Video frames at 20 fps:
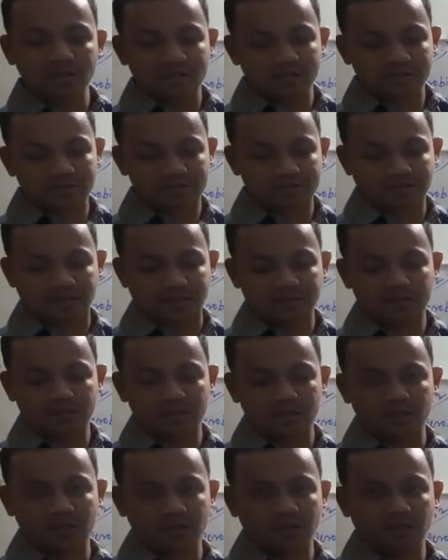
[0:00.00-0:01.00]

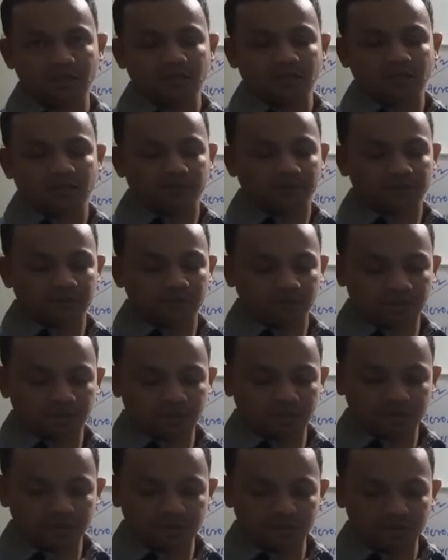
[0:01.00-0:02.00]
cycle.
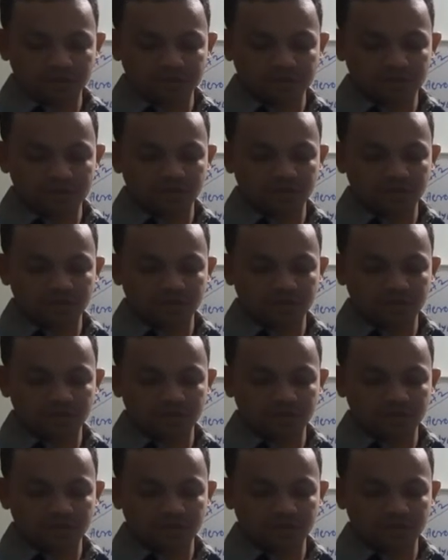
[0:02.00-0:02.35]
This